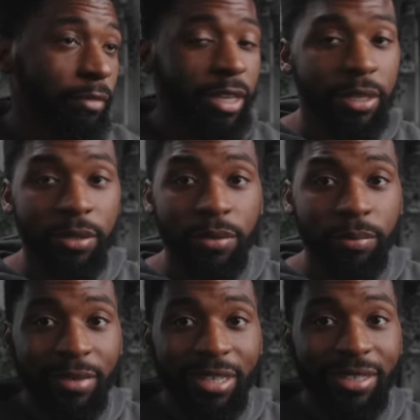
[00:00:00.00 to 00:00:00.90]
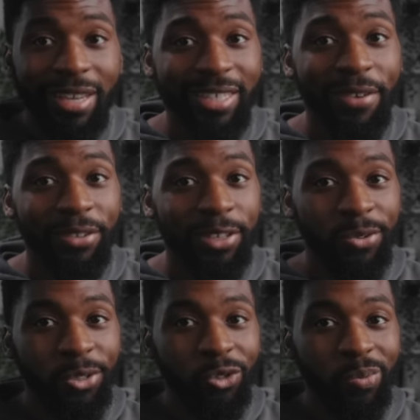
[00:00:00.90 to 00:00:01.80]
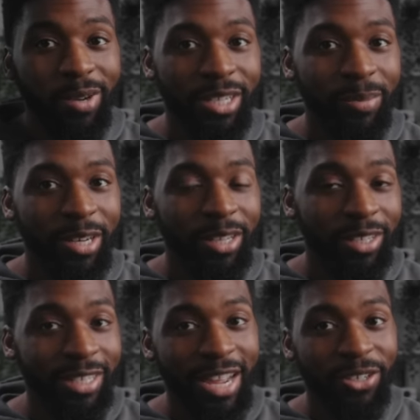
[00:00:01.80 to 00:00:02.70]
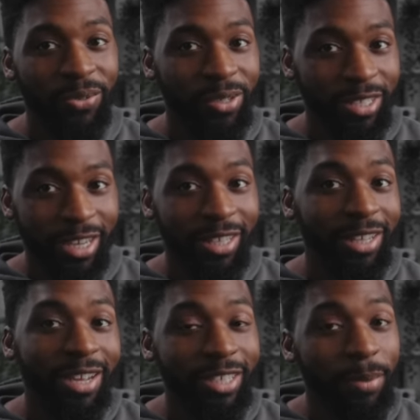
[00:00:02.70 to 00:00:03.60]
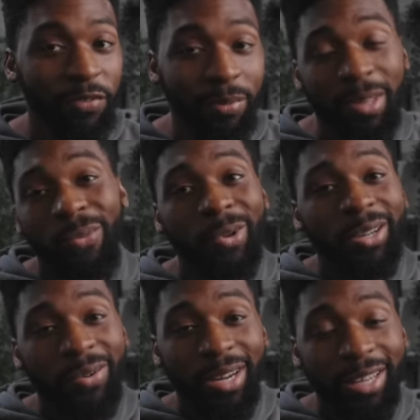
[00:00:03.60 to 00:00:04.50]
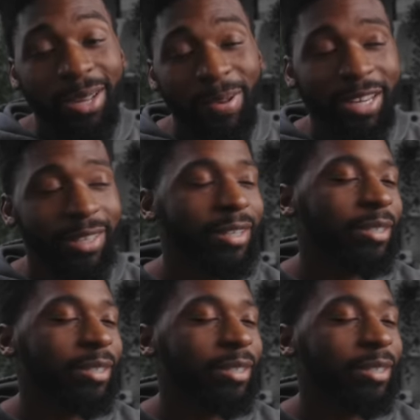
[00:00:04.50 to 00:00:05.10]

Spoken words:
and you just, that's not really doing too much, but it looks natural. It looks like the light's coming from that window and that lamp back there.